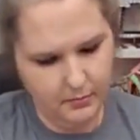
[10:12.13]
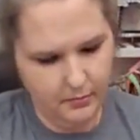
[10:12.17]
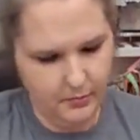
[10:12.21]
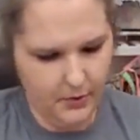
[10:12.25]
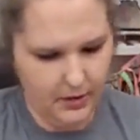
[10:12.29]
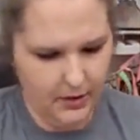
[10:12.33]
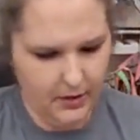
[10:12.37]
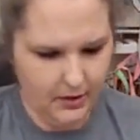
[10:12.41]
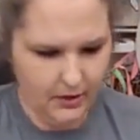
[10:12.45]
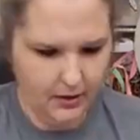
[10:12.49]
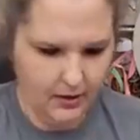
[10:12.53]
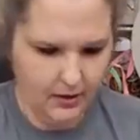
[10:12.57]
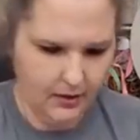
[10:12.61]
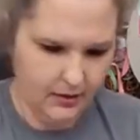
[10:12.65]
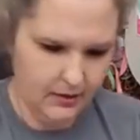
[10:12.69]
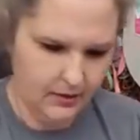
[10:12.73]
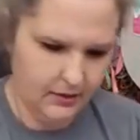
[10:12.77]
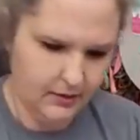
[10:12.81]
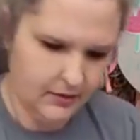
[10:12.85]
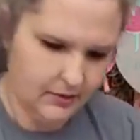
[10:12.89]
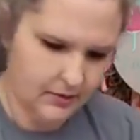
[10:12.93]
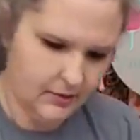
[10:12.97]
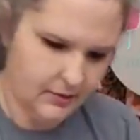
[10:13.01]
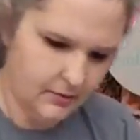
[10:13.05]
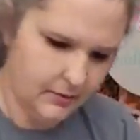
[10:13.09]

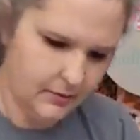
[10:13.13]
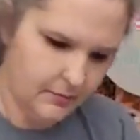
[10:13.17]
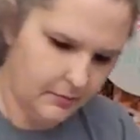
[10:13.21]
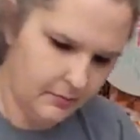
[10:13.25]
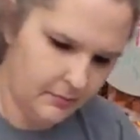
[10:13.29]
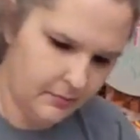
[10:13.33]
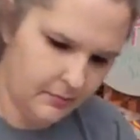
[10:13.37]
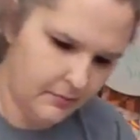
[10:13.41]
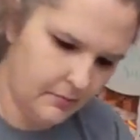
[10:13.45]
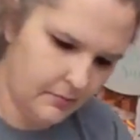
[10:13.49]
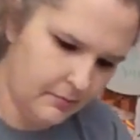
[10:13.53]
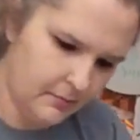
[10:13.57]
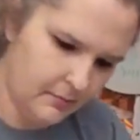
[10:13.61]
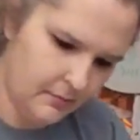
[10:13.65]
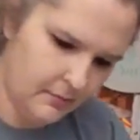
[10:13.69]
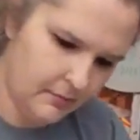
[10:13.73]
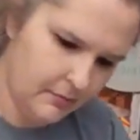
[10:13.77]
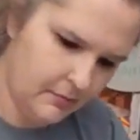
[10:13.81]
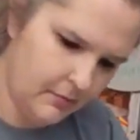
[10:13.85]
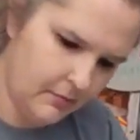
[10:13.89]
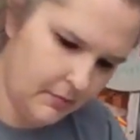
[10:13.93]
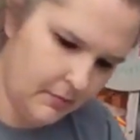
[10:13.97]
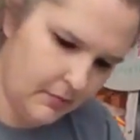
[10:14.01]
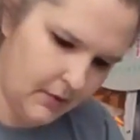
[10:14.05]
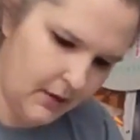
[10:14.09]
because
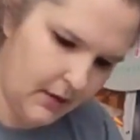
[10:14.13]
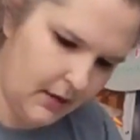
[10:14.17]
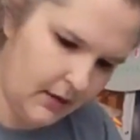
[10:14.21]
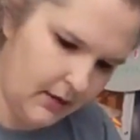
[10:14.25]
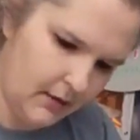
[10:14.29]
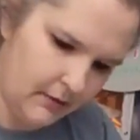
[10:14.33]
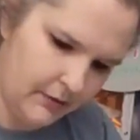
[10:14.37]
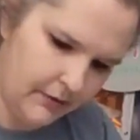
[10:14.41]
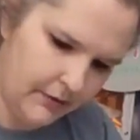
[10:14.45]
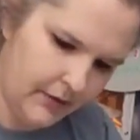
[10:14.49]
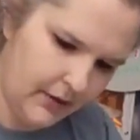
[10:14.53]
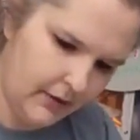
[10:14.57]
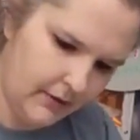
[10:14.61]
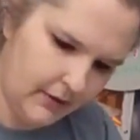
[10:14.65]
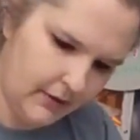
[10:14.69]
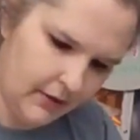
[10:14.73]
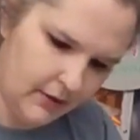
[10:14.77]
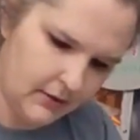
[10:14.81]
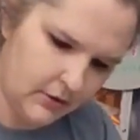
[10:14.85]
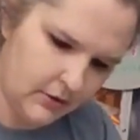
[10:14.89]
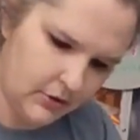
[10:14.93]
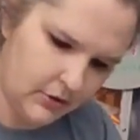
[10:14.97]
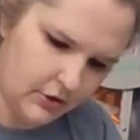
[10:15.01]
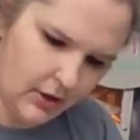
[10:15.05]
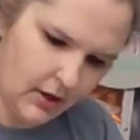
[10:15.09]
I don't think
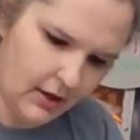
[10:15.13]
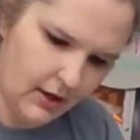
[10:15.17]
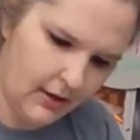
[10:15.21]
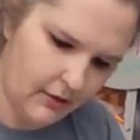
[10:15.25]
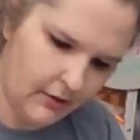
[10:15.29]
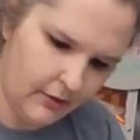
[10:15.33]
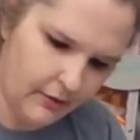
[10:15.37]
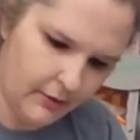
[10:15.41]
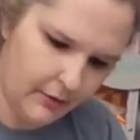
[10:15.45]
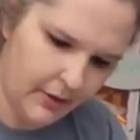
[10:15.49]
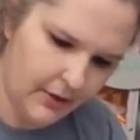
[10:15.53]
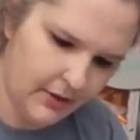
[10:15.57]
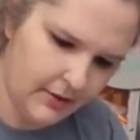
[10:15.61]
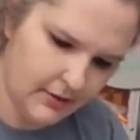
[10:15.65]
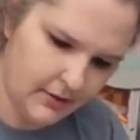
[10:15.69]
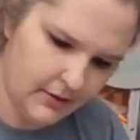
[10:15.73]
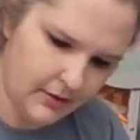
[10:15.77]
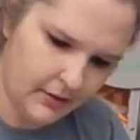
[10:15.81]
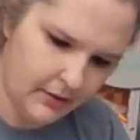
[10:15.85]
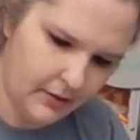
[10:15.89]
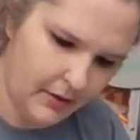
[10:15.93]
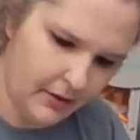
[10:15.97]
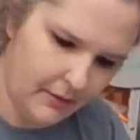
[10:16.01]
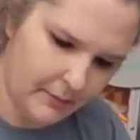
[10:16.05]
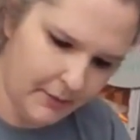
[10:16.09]
that's dry all the way.
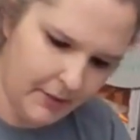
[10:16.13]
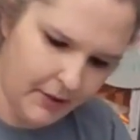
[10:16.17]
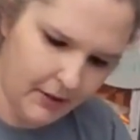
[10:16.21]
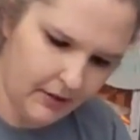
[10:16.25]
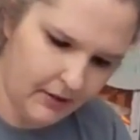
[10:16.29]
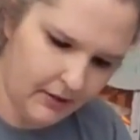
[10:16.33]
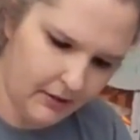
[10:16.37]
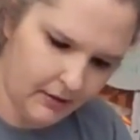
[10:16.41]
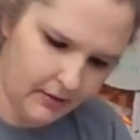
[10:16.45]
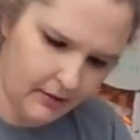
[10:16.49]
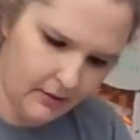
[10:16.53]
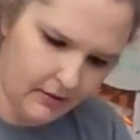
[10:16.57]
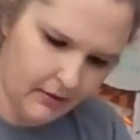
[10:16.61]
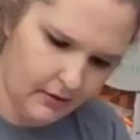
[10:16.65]
So I'm gonna